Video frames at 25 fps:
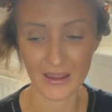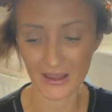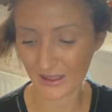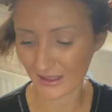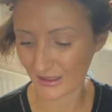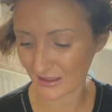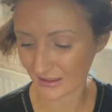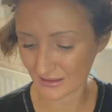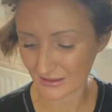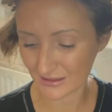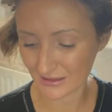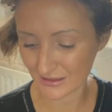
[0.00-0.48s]
it
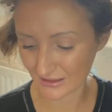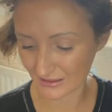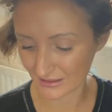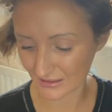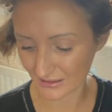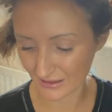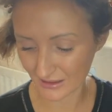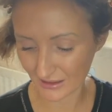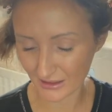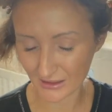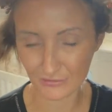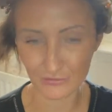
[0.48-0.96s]

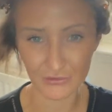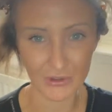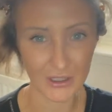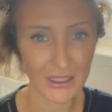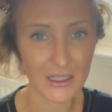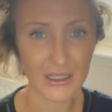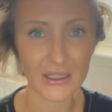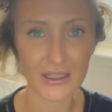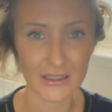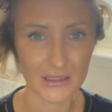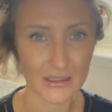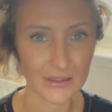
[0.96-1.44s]

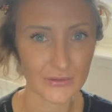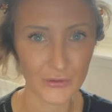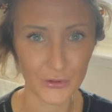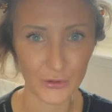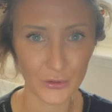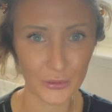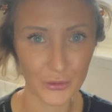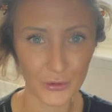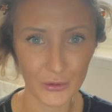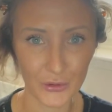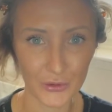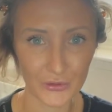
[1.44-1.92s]
really is
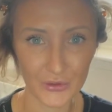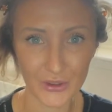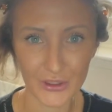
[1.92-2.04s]
foolproof.